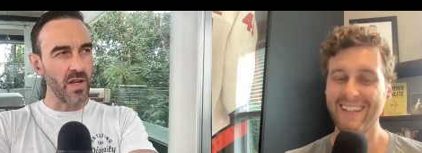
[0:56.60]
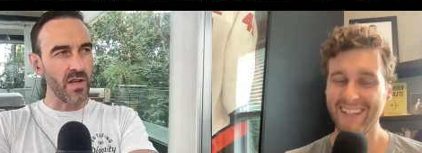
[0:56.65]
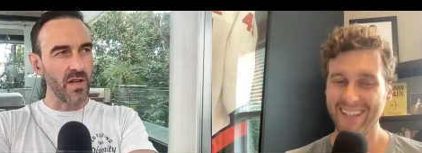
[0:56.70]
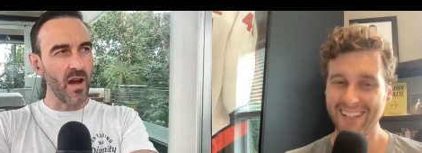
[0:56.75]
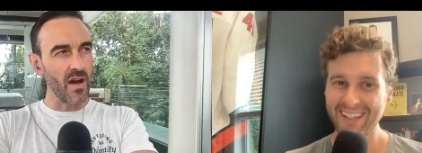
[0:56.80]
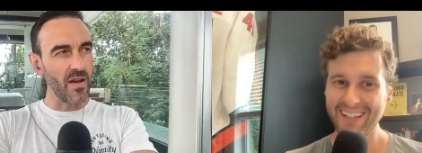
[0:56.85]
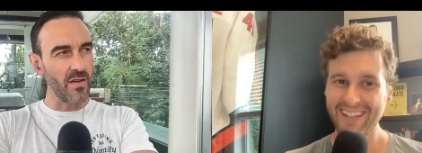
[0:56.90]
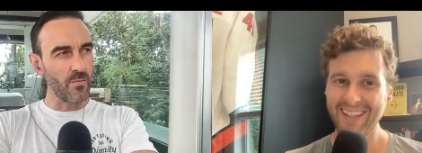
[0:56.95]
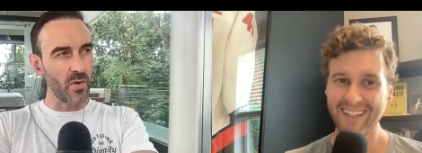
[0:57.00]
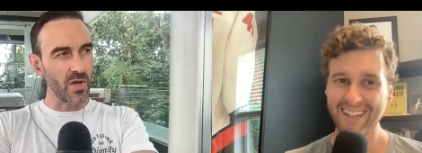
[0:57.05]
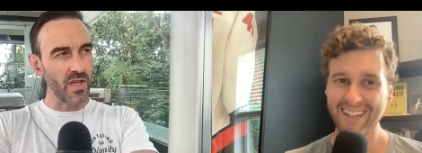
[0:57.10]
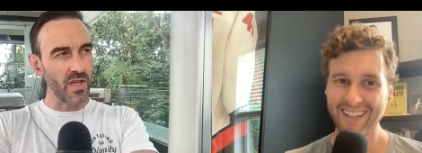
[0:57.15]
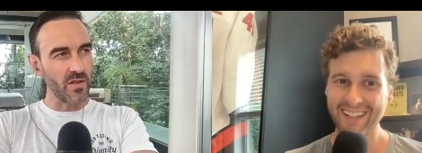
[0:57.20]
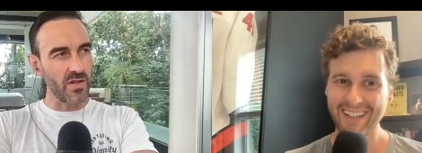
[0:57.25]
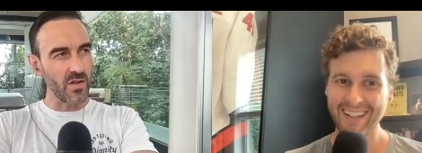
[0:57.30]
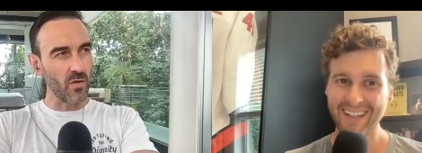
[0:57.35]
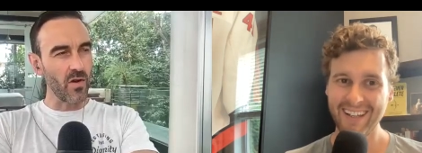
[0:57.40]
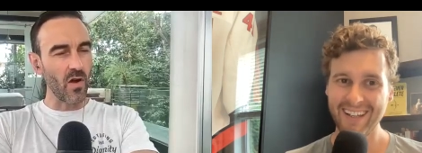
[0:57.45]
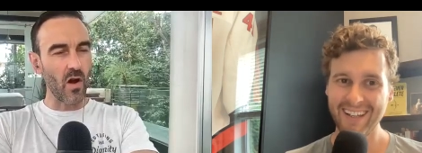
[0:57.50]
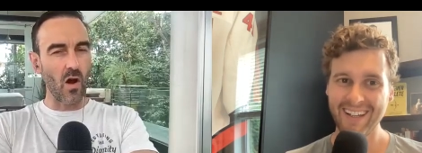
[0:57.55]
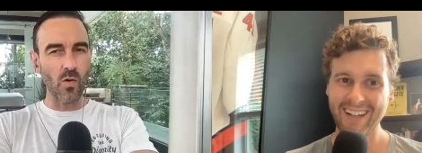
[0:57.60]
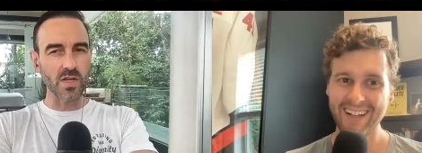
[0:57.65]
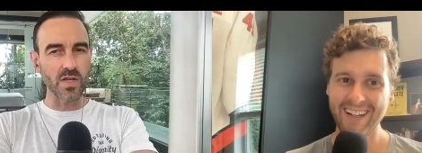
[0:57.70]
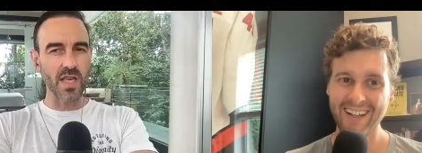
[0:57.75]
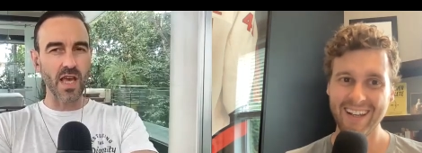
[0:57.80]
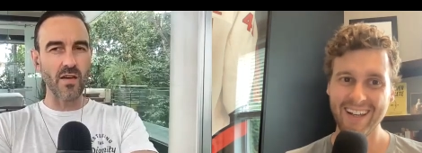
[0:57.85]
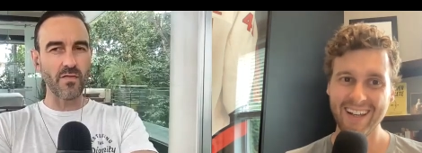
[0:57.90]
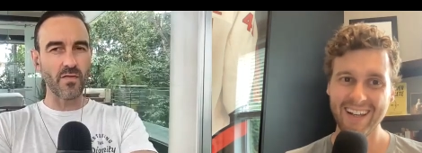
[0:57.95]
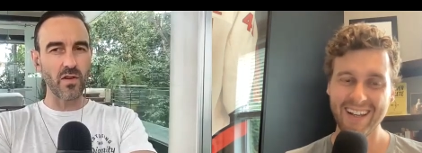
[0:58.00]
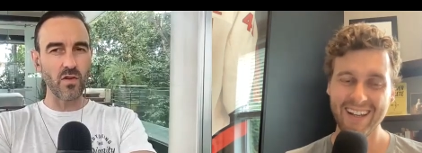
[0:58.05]
Speaker 1: but not, but you don't
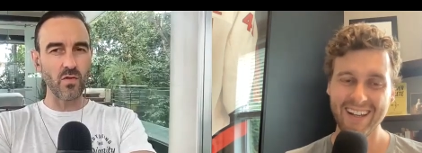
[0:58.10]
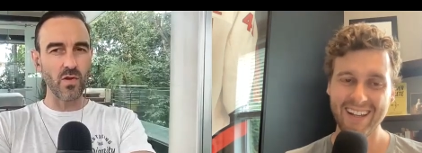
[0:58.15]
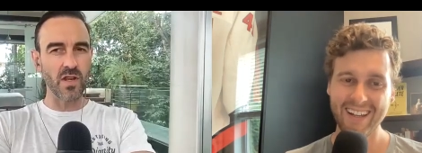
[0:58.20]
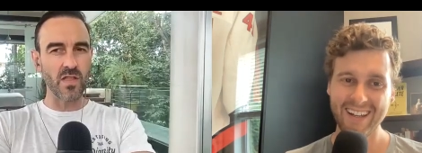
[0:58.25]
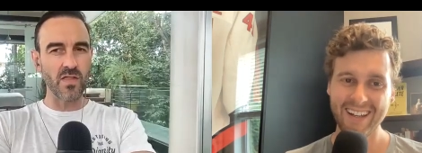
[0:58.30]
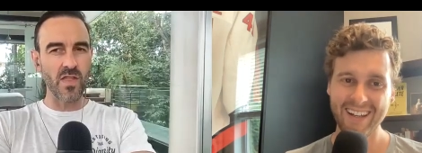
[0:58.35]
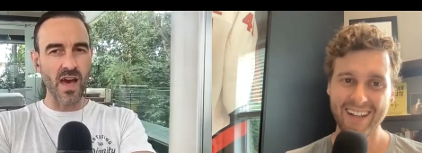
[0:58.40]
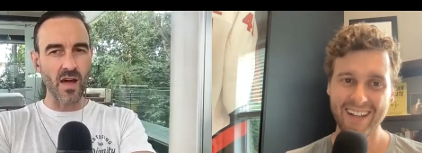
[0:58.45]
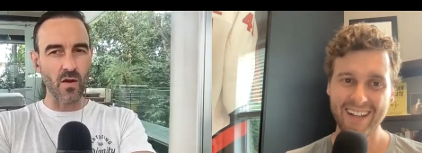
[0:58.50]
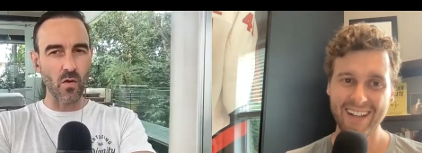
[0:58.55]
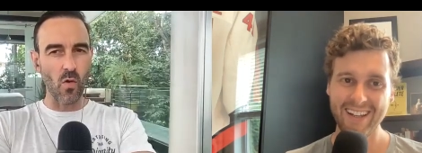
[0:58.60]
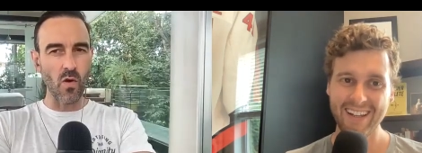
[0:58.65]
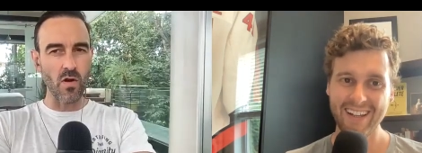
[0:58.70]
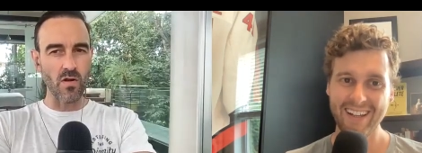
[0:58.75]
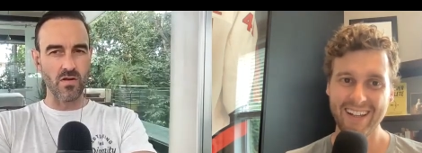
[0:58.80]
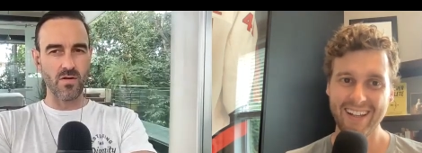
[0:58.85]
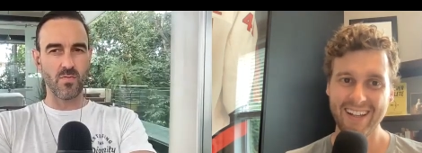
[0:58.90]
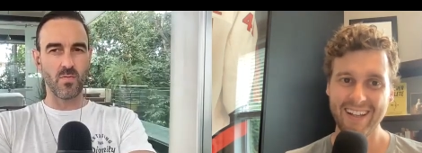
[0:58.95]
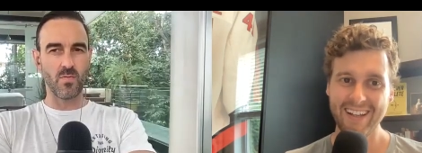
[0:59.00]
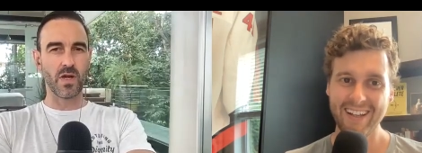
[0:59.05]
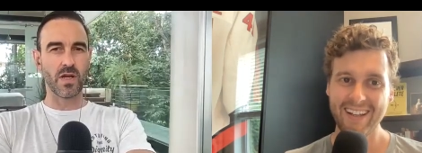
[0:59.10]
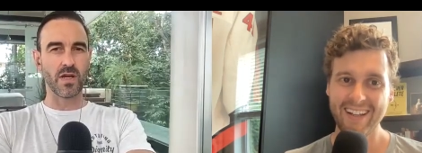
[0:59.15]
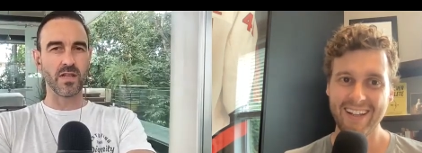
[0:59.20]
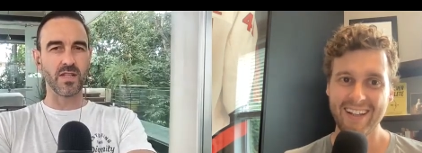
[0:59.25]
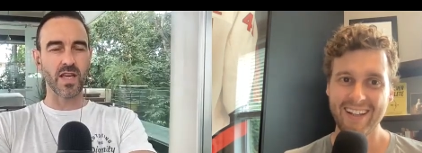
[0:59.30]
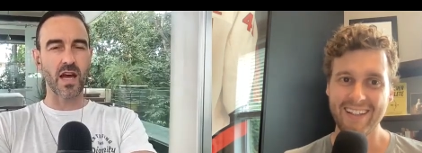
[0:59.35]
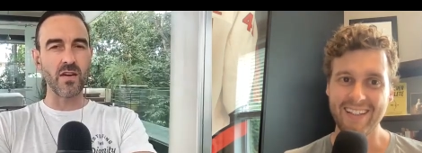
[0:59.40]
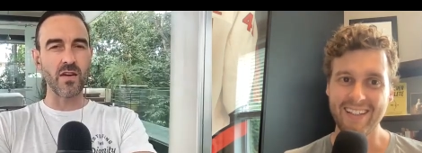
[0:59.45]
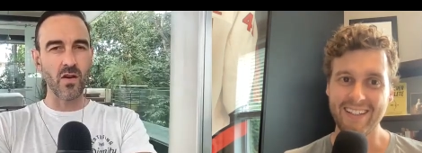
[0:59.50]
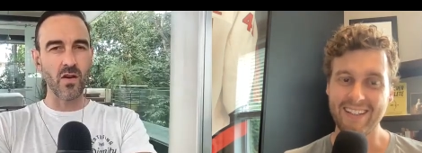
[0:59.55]
always have to do it in that order
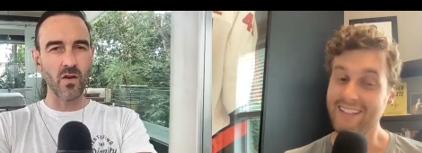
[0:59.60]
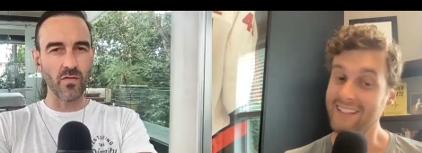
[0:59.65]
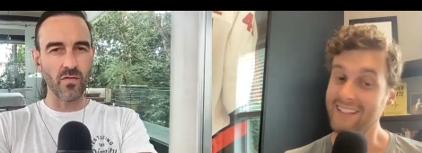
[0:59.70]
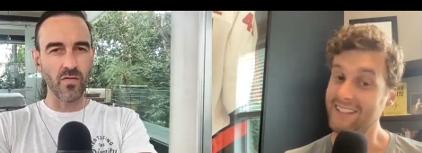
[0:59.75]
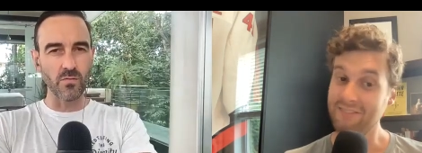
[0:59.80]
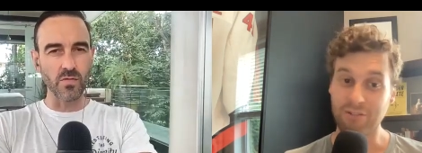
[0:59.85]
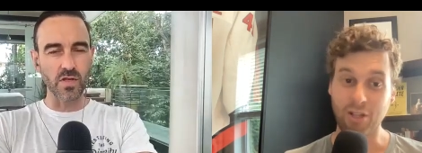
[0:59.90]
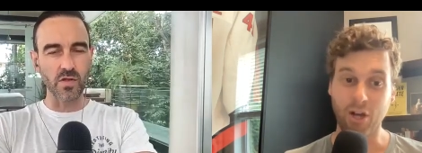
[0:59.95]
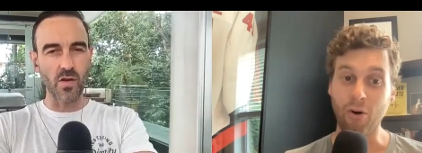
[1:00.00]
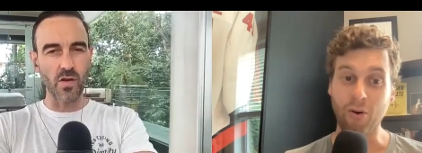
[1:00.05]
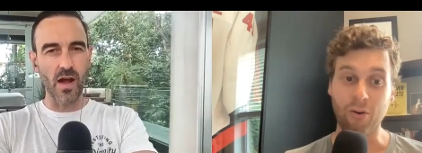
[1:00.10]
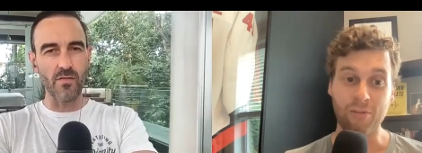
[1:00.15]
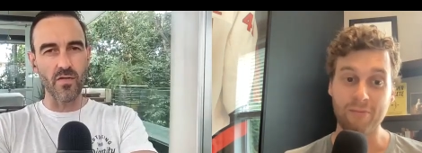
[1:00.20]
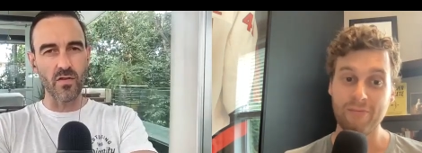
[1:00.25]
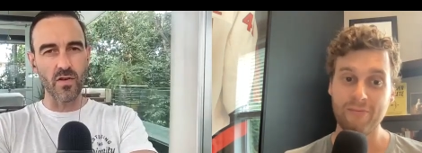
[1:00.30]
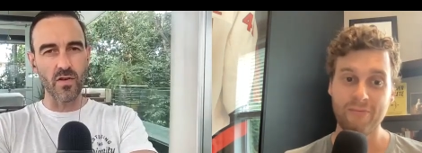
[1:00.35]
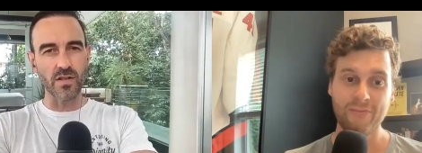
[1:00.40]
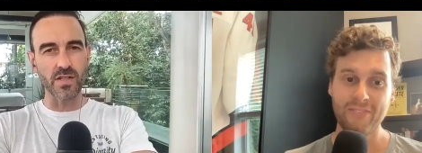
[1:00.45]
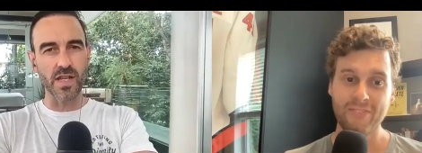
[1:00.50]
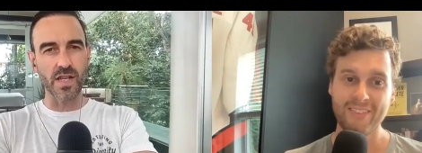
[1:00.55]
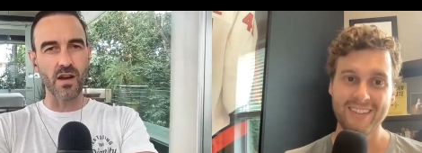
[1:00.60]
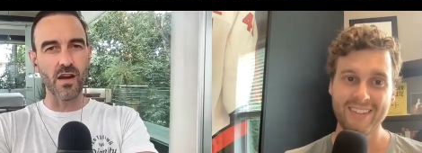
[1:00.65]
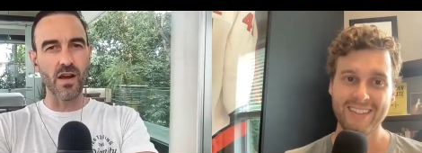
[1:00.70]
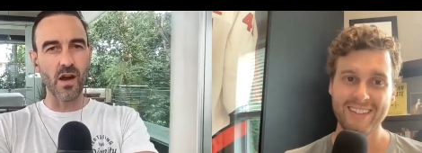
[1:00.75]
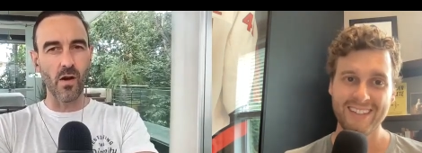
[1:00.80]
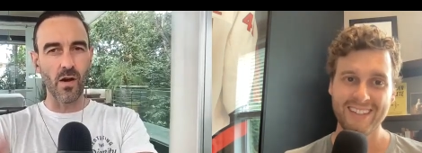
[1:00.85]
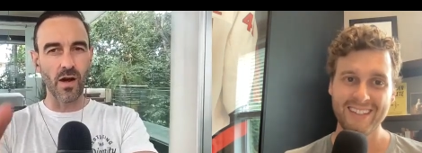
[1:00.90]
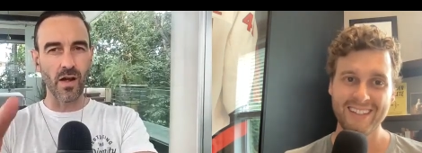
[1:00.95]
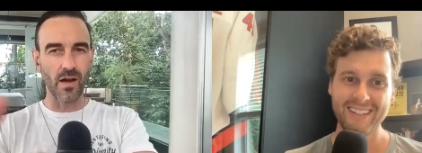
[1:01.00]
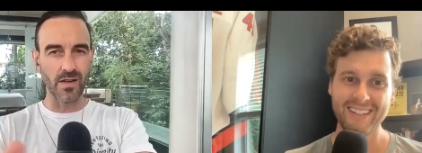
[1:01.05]
because I know from no. Stratford,
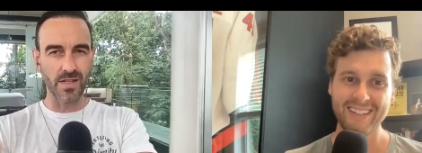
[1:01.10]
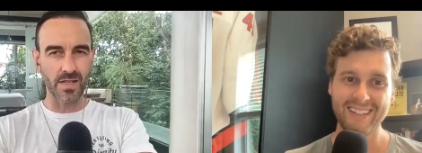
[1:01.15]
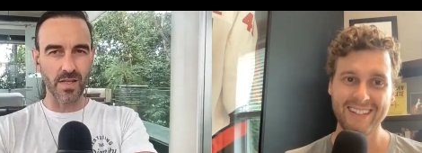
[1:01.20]
Ontario, I, I,